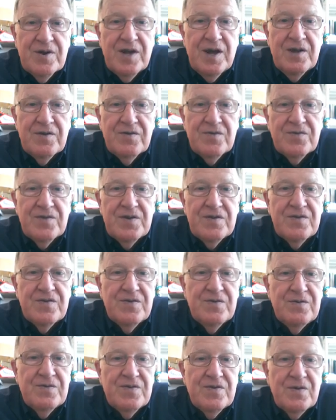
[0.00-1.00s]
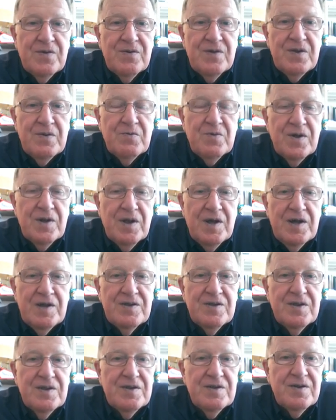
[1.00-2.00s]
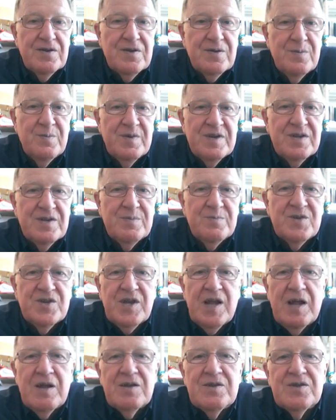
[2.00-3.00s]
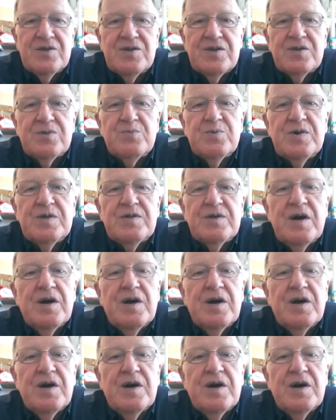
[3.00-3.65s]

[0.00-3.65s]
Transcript: countries, you certainly realize that there can be some challenges with